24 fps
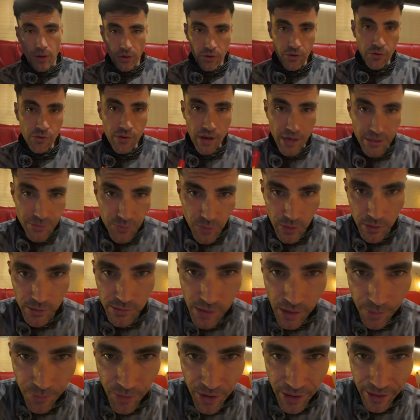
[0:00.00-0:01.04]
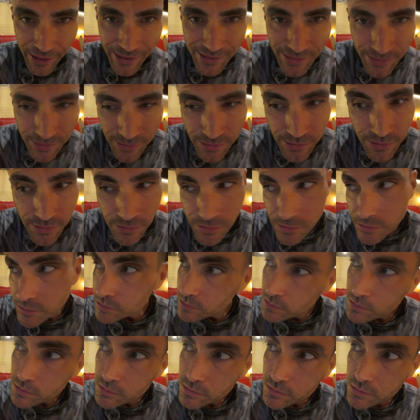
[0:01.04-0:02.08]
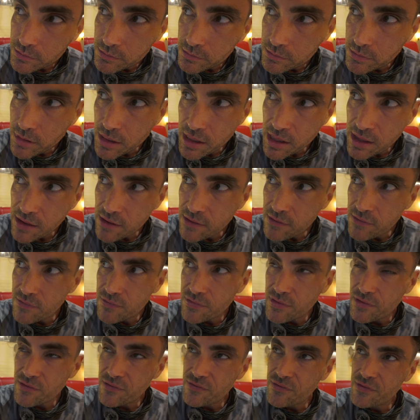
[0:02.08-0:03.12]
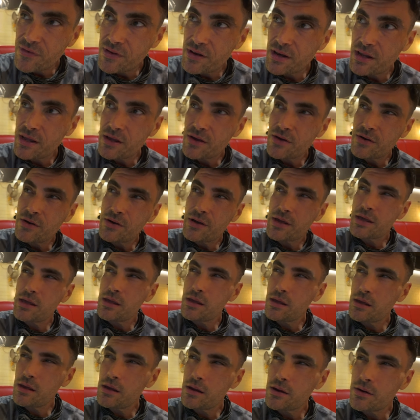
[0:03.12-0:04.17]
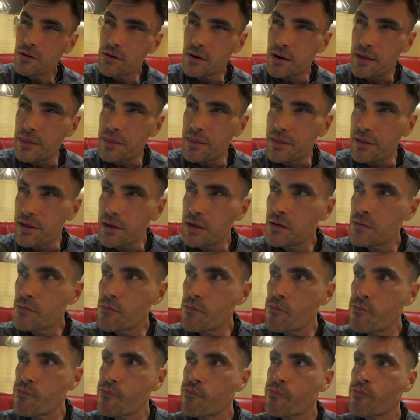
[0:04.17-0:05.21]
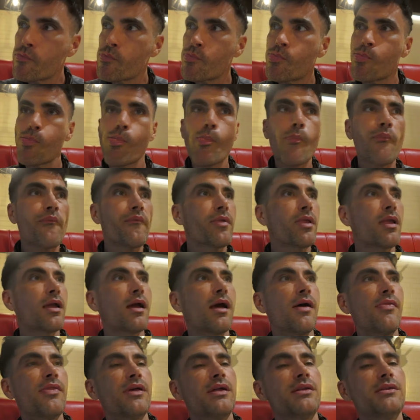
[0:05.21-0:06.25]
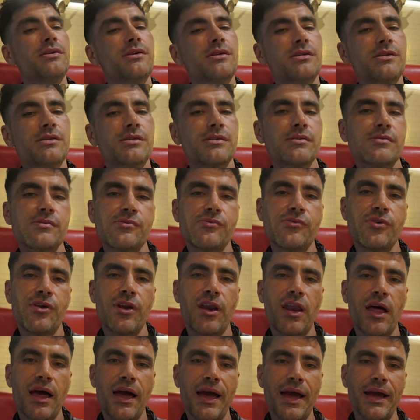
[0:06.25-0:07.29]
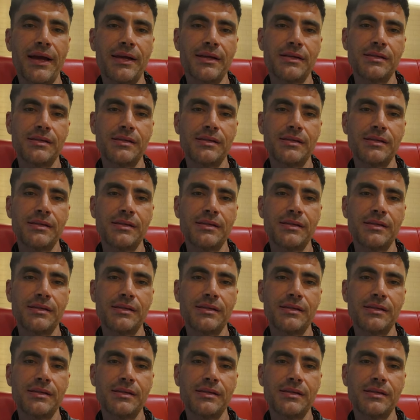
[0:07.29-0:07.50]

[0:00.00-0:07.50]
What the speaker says: Cool, guys, well, I might leave the video here, I think, and then just relax.